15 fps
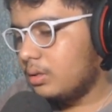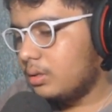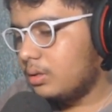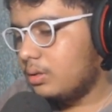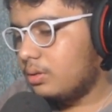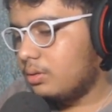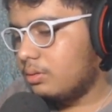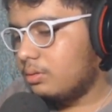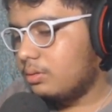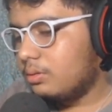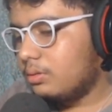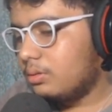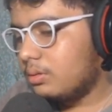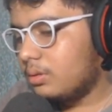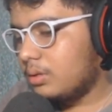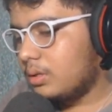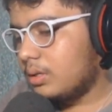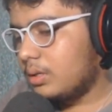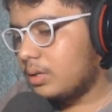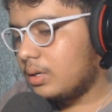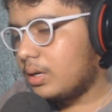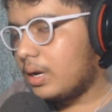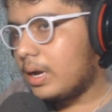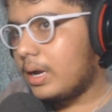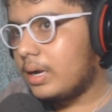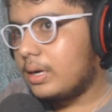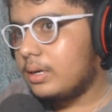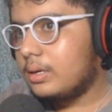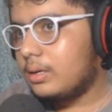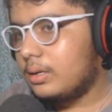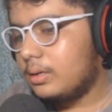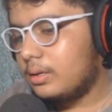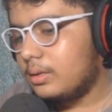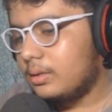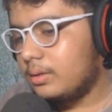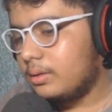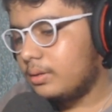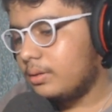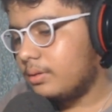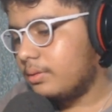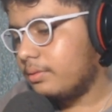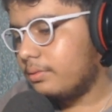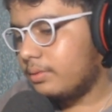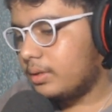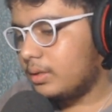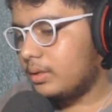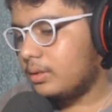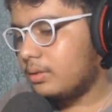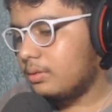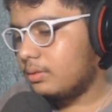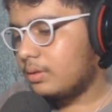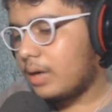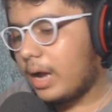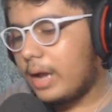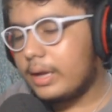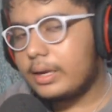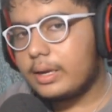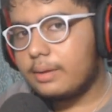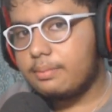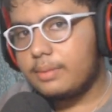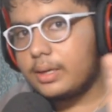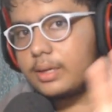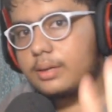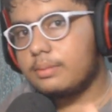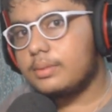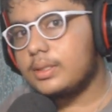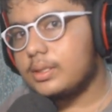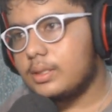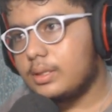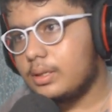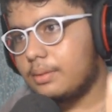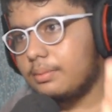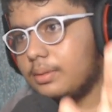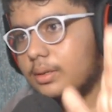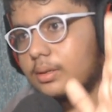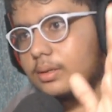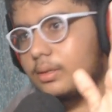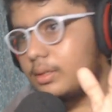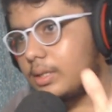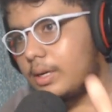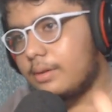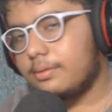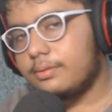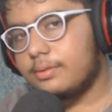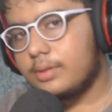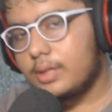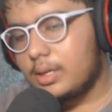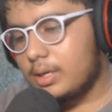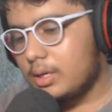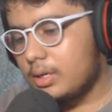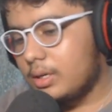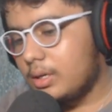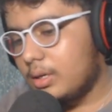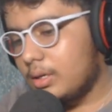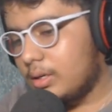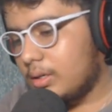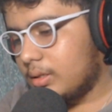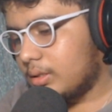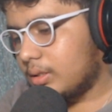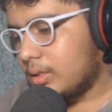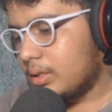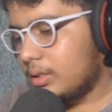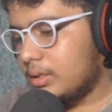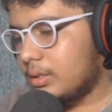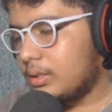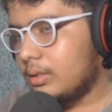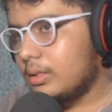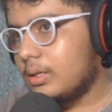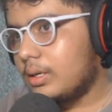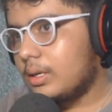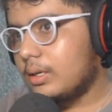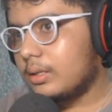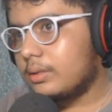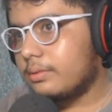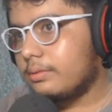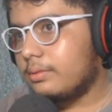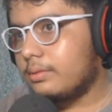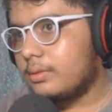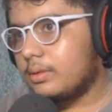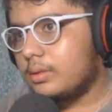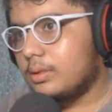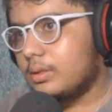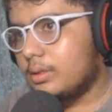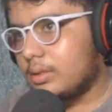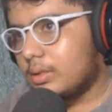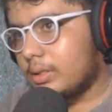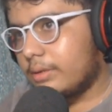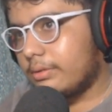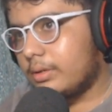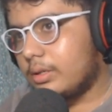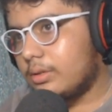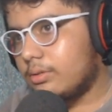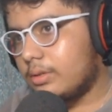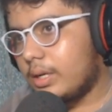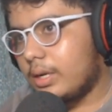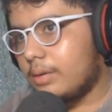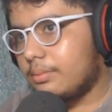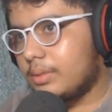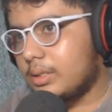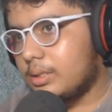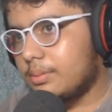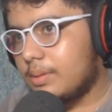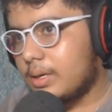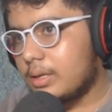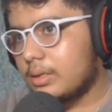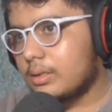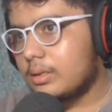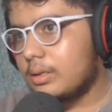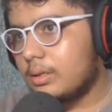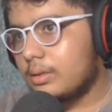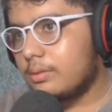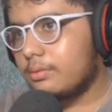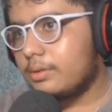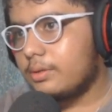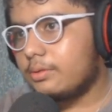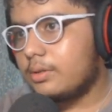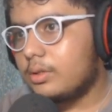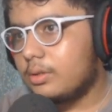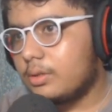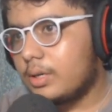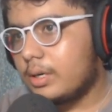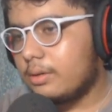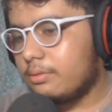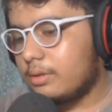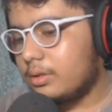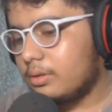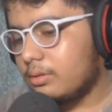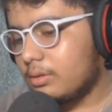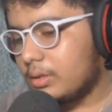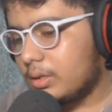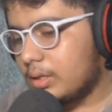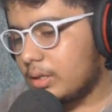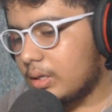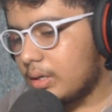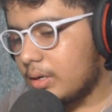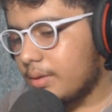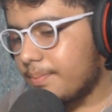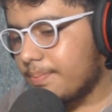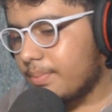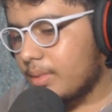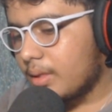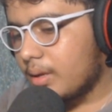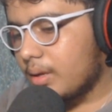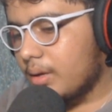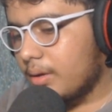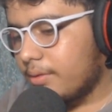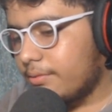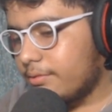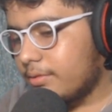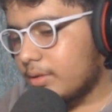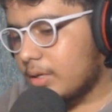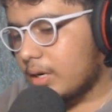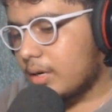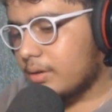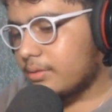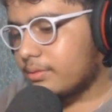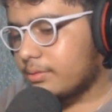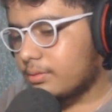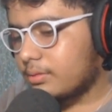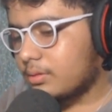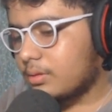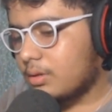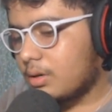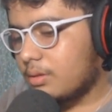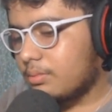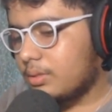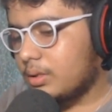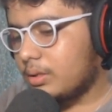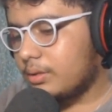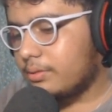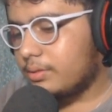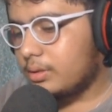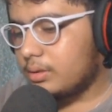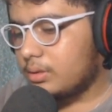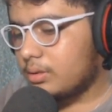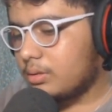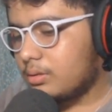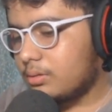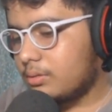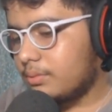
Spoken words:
to add 1 to. I can make a mistake because I have studied it like 7 to 8 months back. We want to add 1 to 100. We have common difference 2.